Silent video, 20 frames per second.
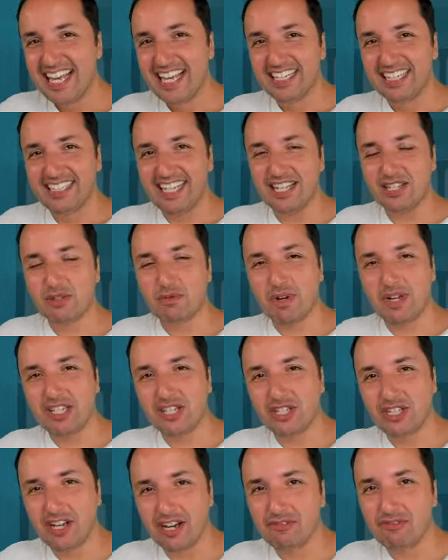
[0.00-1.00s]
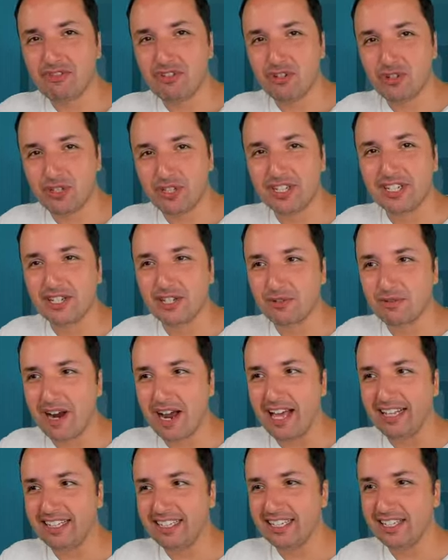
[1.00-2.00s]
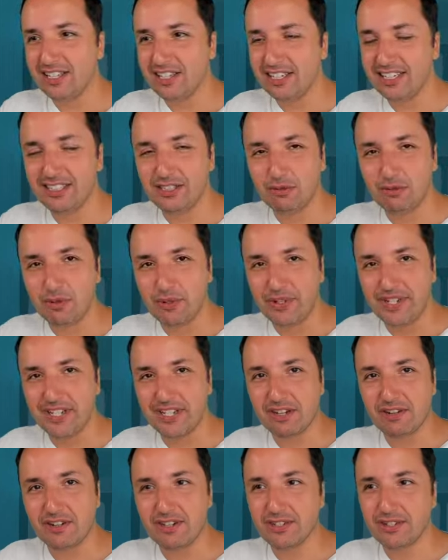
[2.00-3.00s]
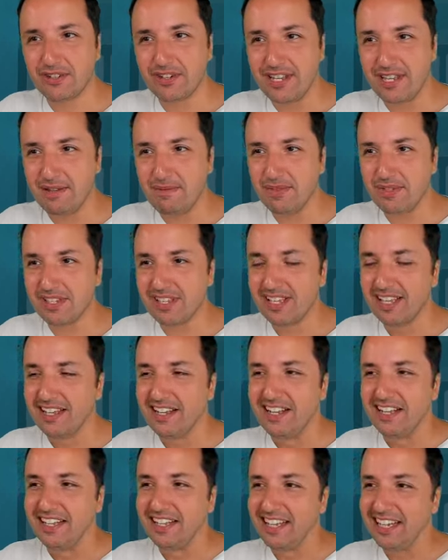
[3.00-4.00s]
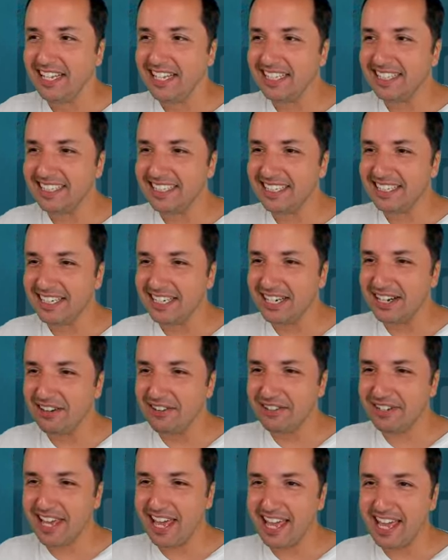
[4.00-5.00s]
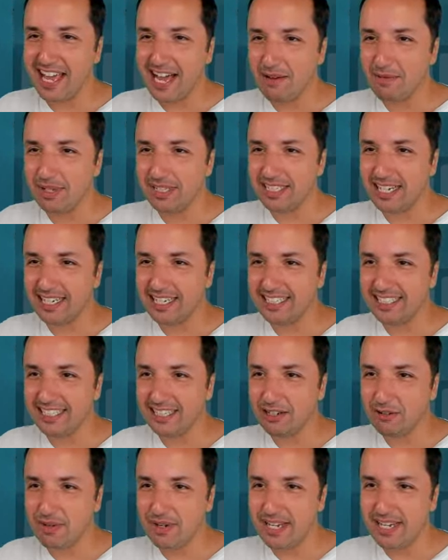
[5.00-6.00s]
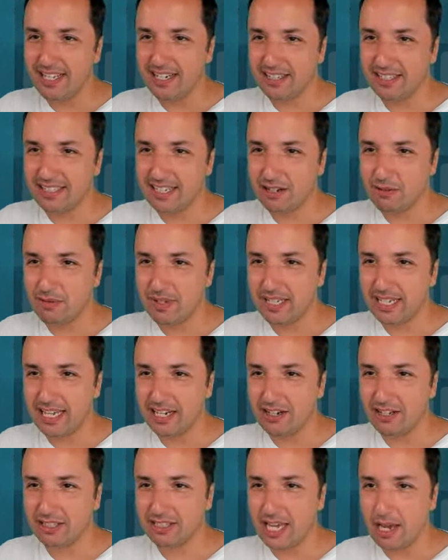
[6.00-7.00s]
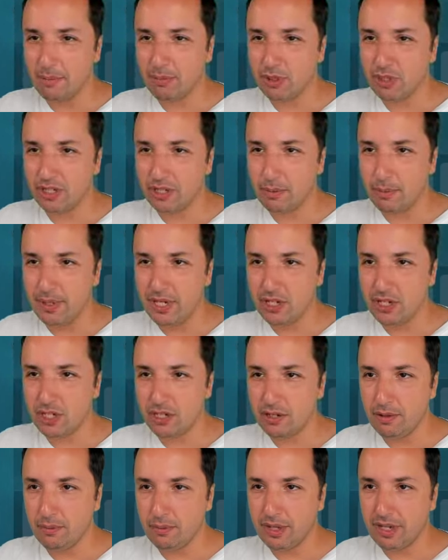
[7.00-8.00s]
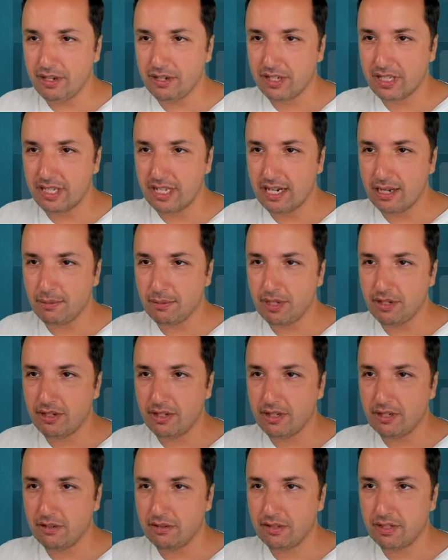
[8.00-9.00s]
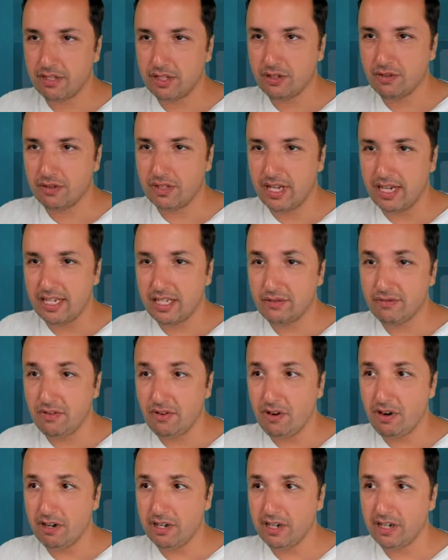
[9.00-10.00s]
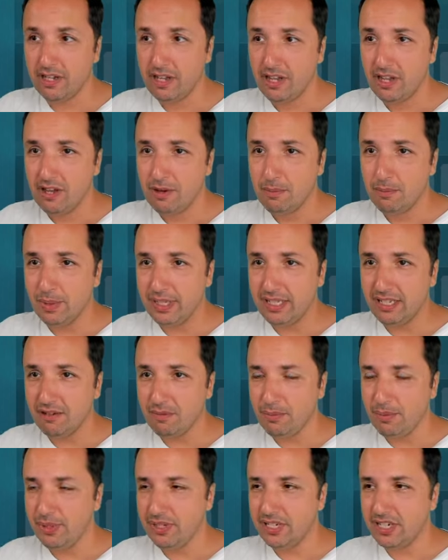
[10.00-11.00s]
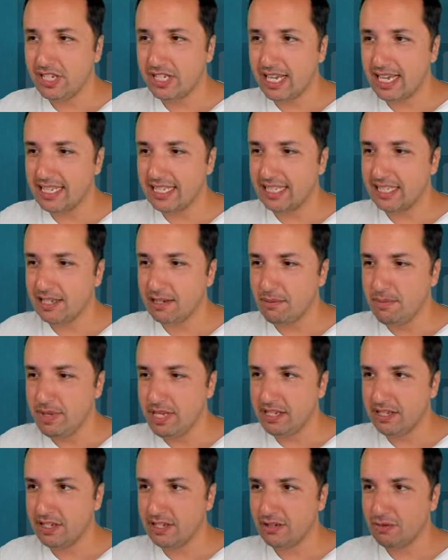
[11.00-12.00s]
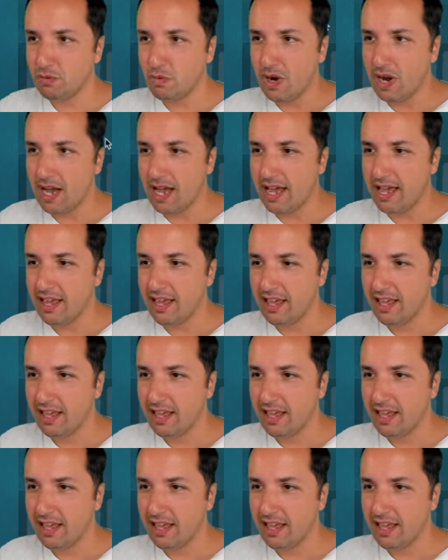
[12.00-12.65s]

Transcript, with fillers: That's what Stockfish does, right? It, it ruins our dreams. And uh, okay, I'm attacking the queen, and the queen cannot capture the bishop because then I'm going to do this nice fork. But the computer says it's a miss. Why?